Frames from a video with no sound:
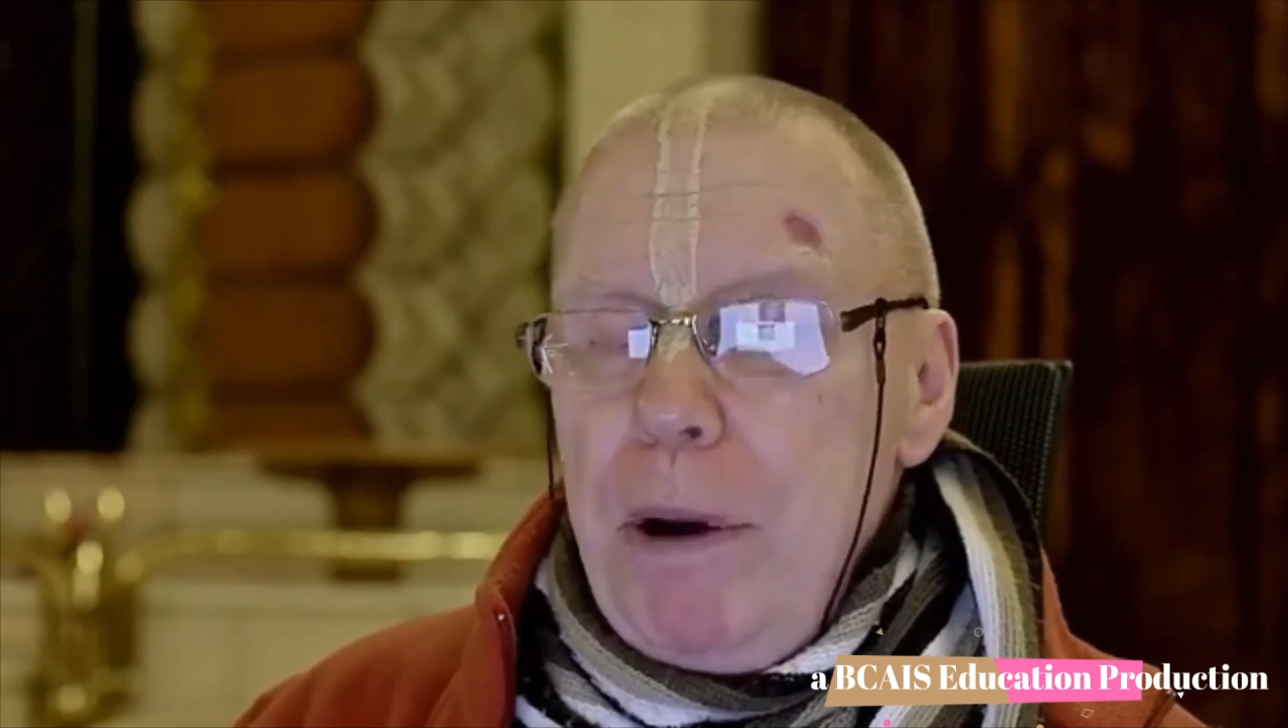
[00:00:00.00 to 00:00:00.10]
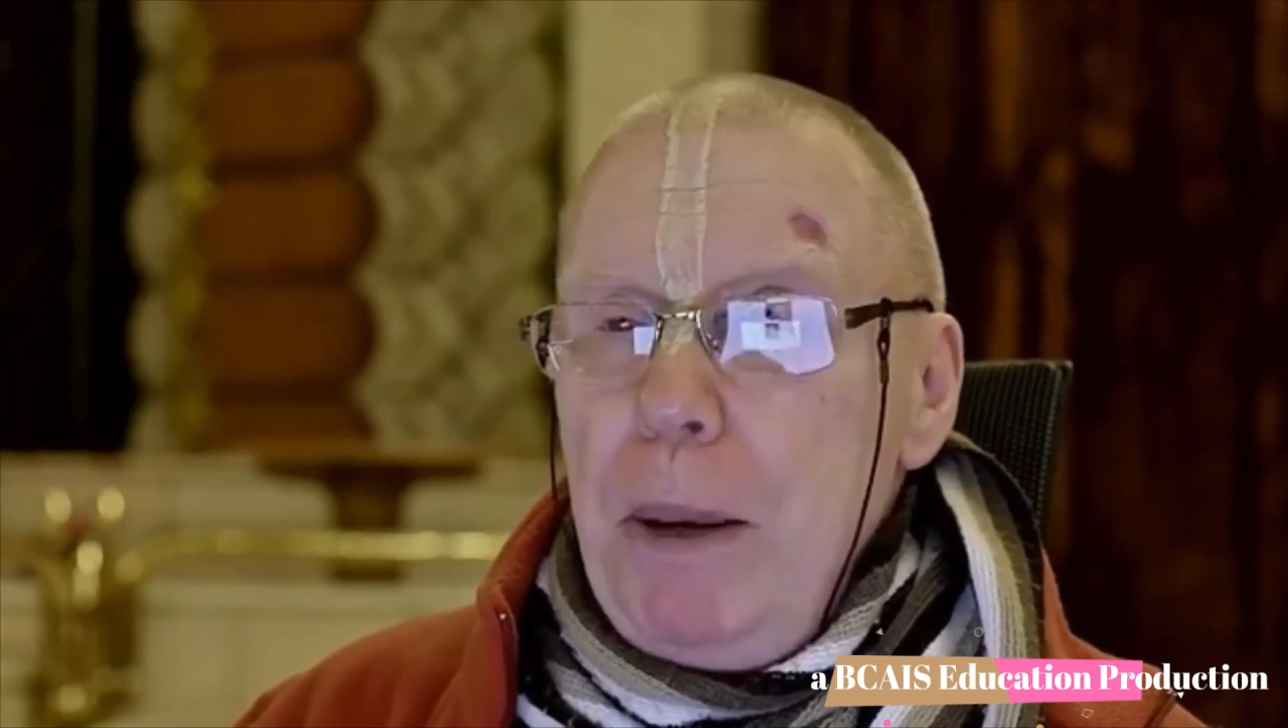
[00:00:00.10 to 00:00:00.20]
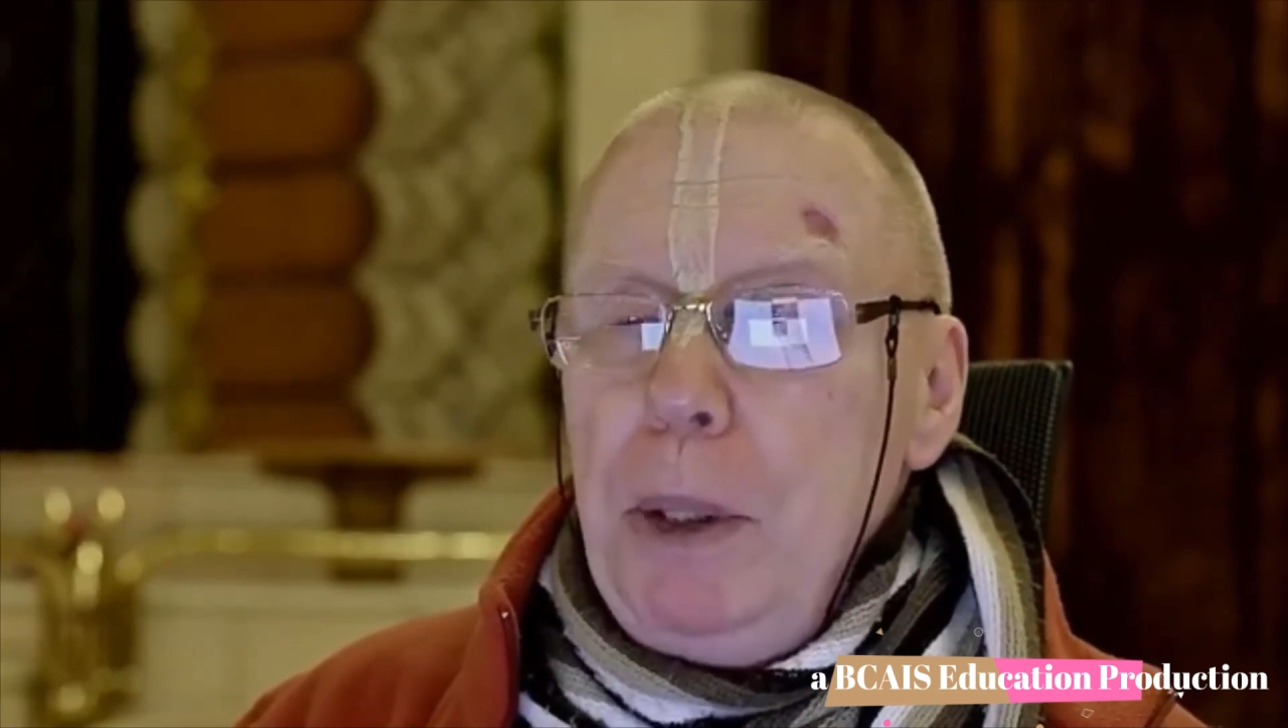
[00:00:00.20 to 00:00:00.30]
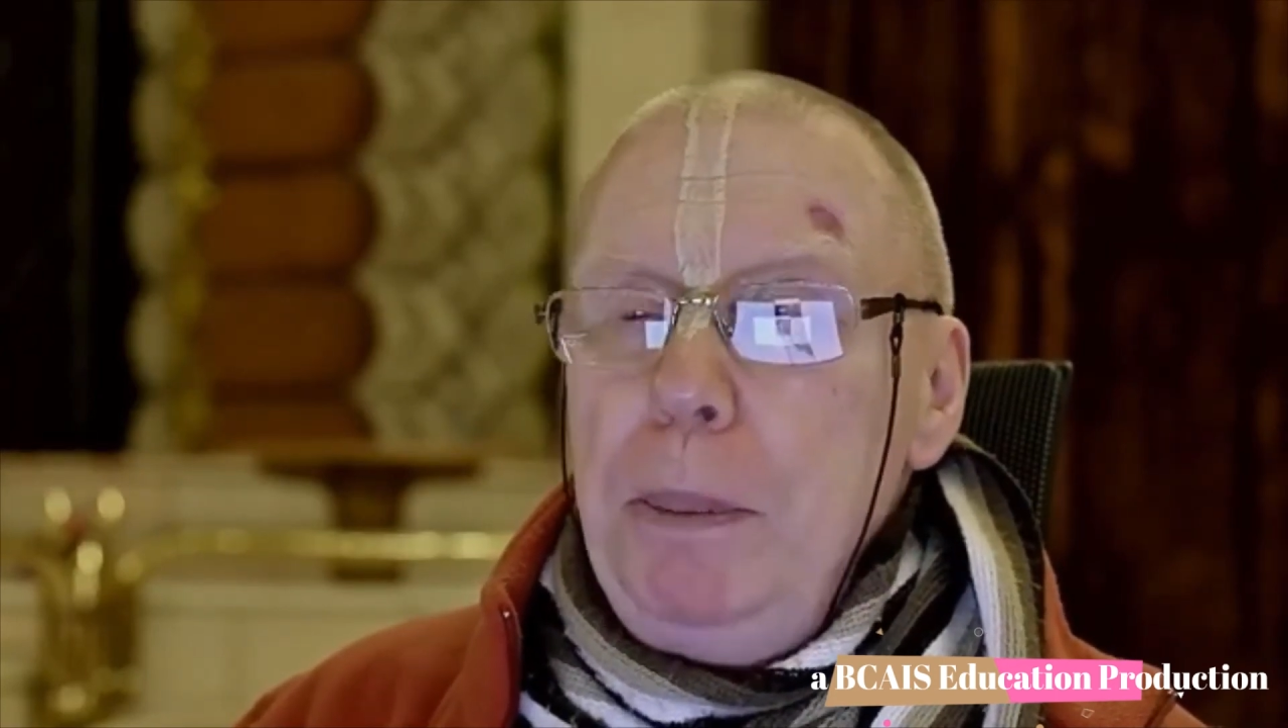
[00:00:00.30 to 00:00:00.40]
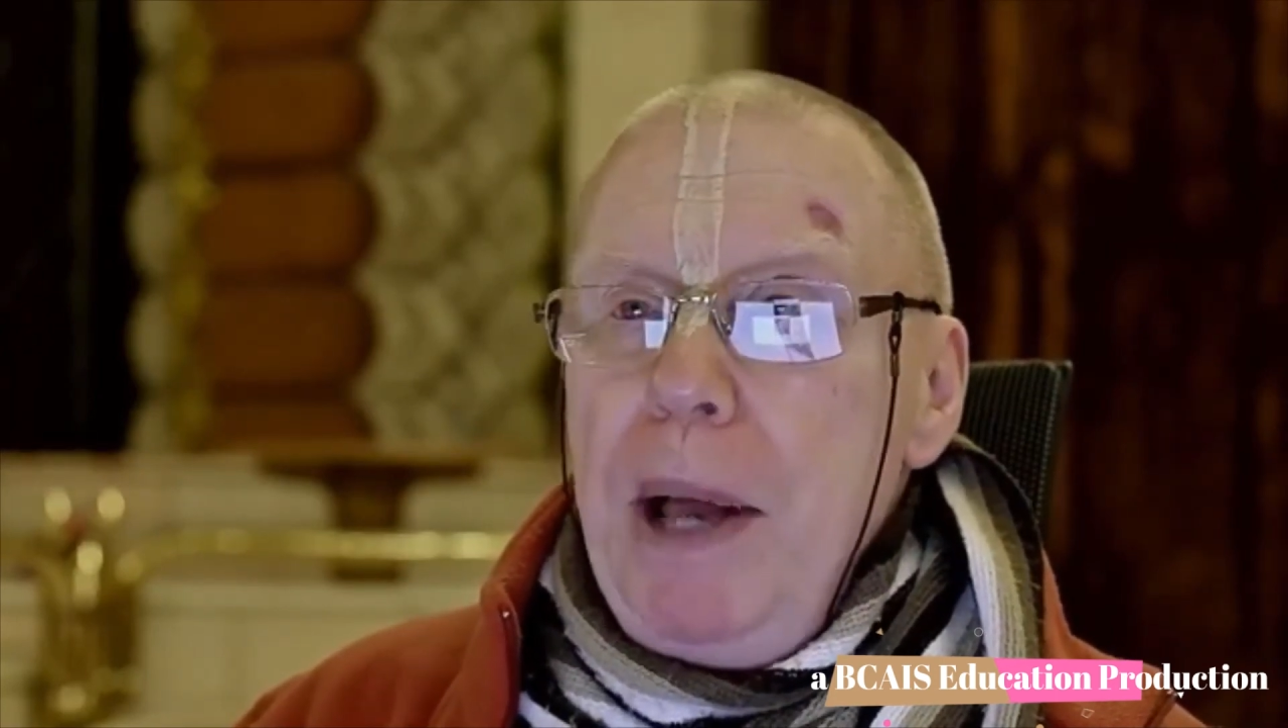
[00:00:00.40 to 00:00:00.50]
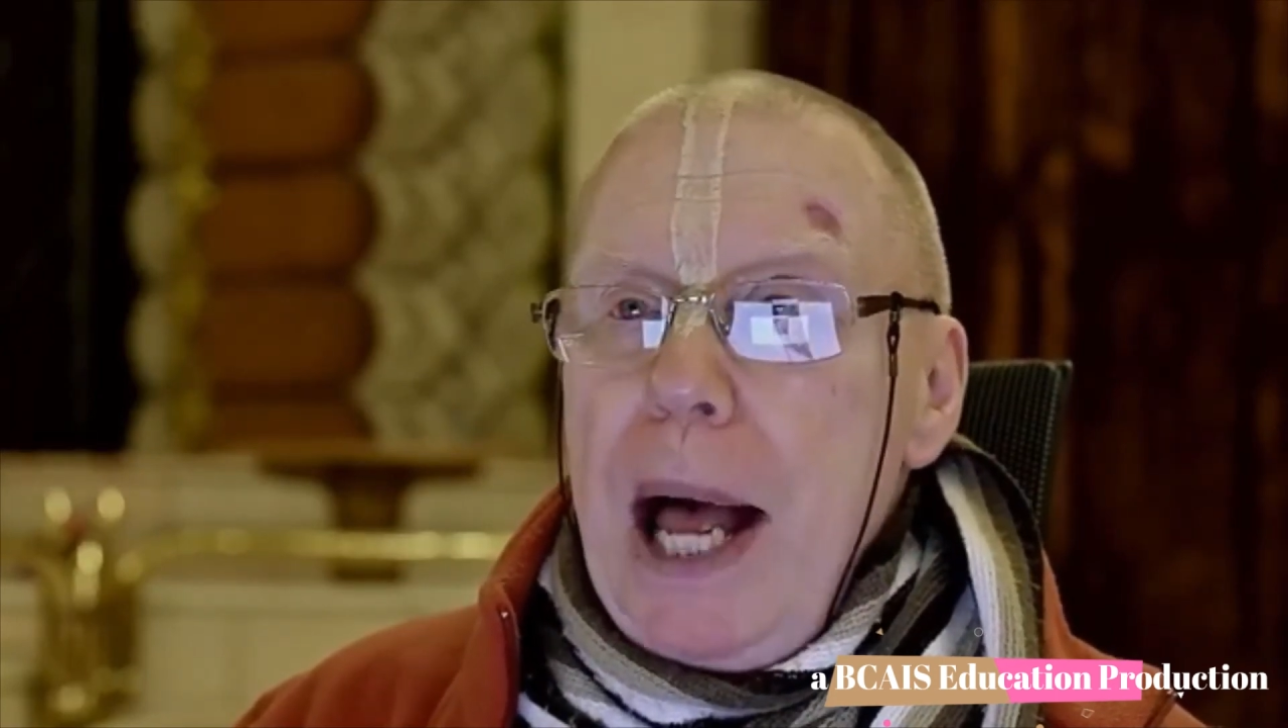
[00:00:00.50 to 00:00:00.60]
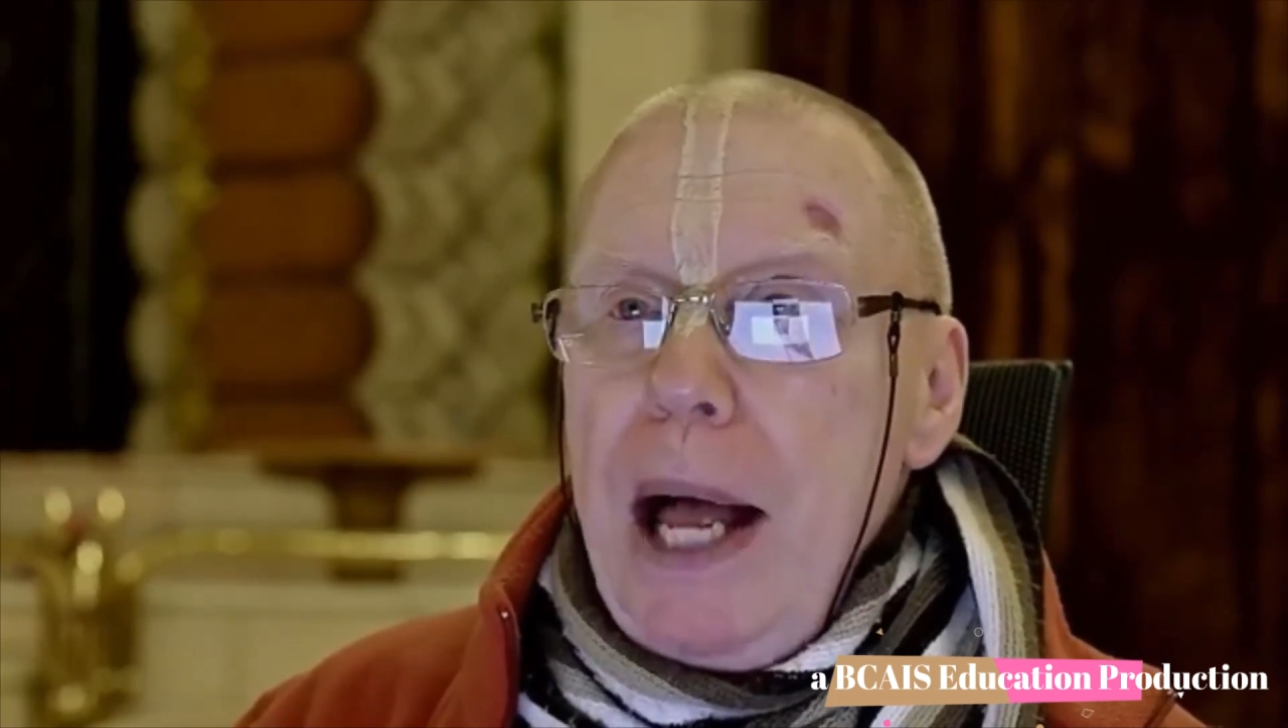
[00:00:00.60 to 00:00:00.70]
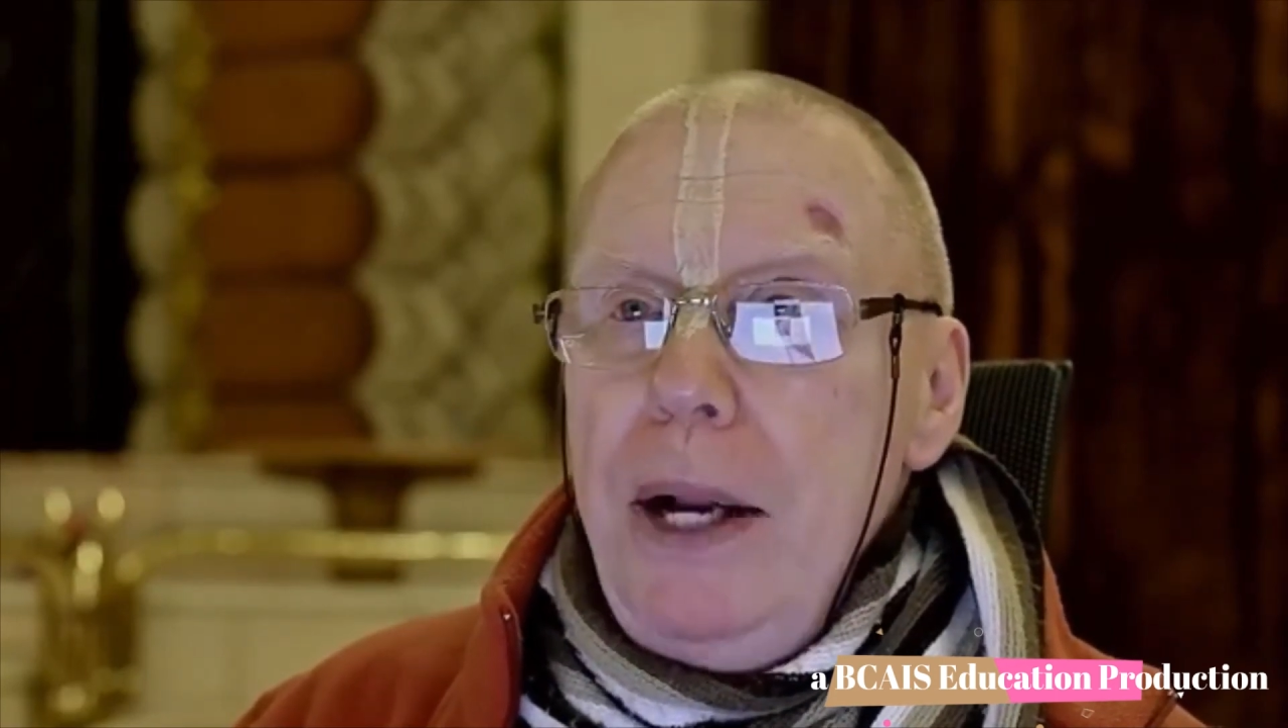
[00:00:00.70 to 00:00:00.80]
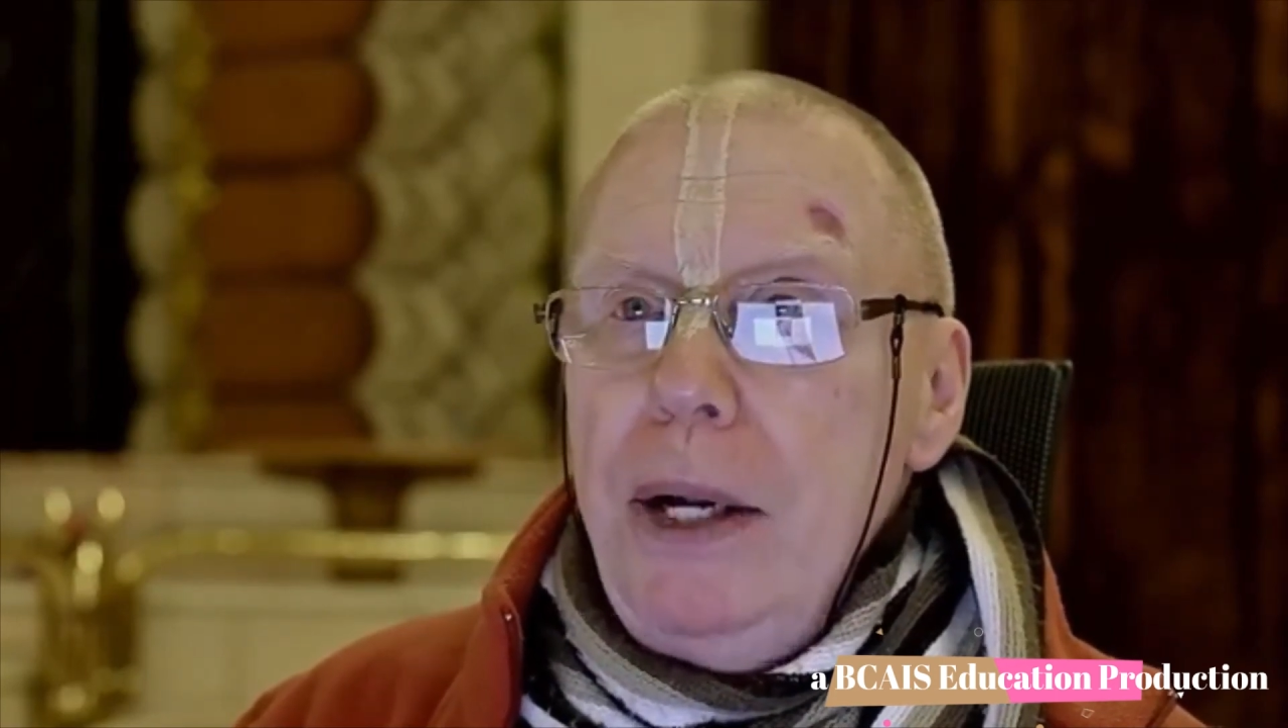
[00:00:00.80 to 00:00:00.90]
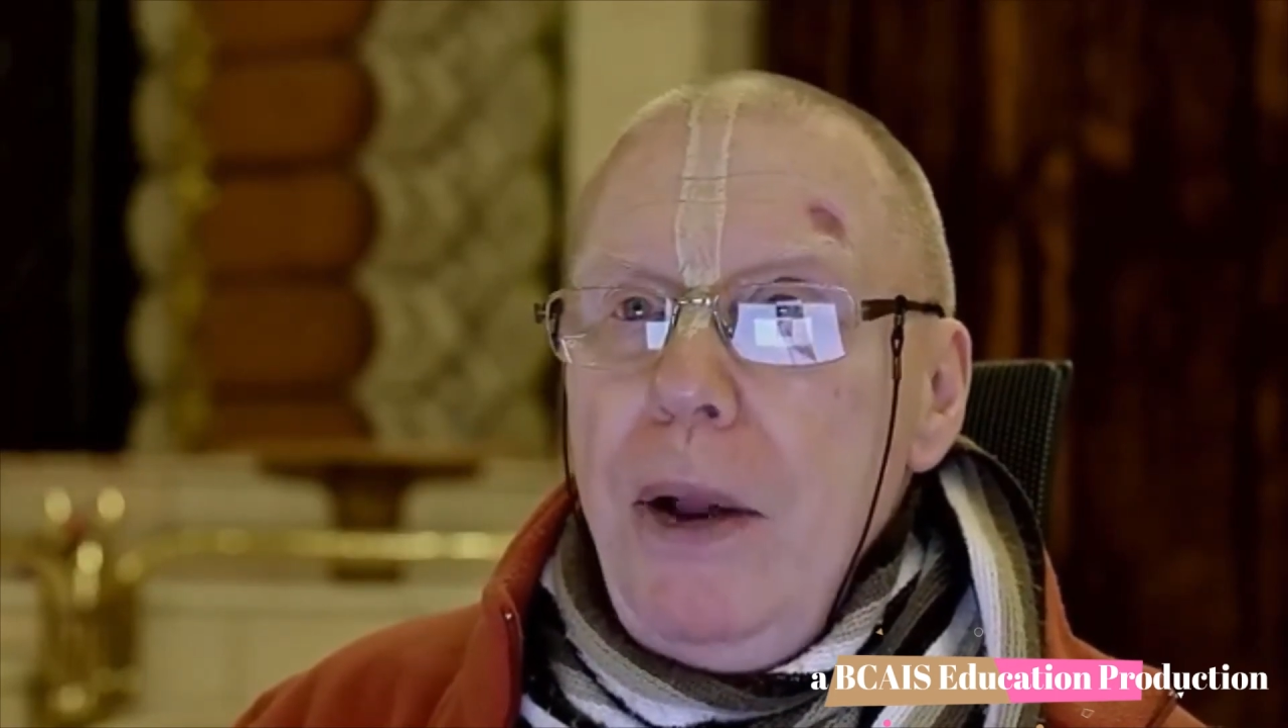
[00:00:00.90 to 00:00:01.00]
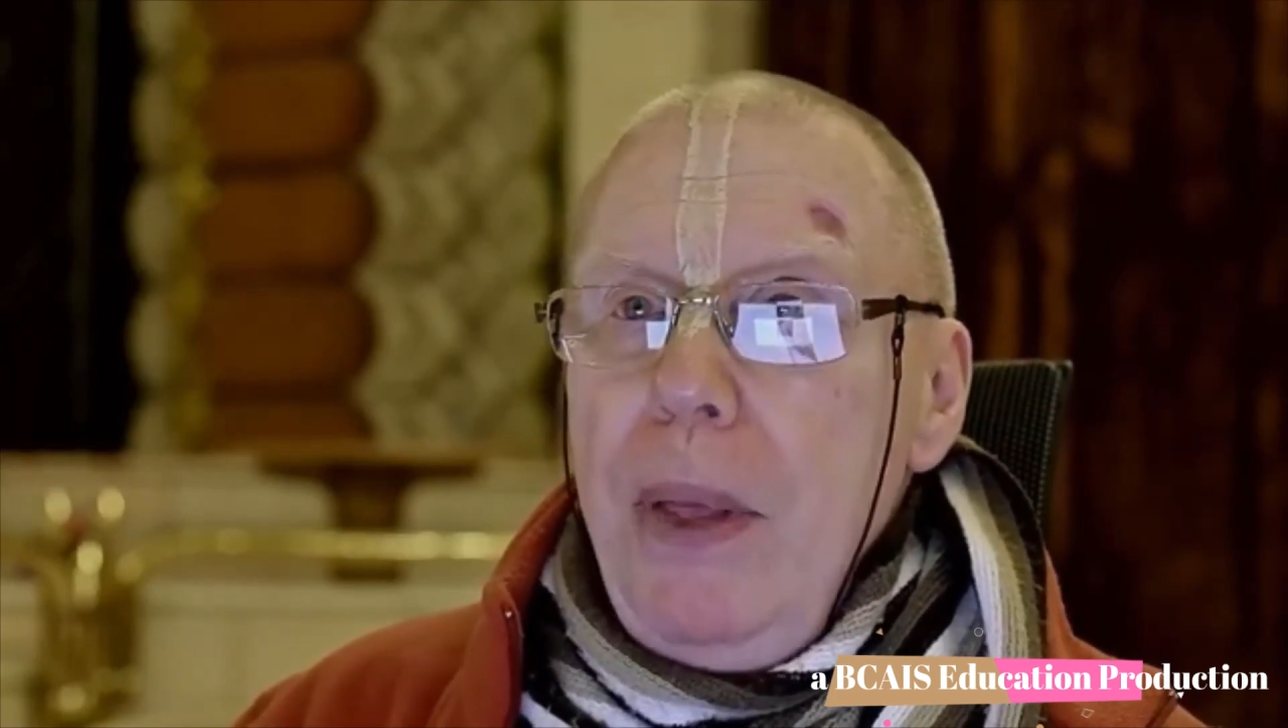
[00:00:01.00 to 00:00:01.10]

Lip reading: Prabhupada.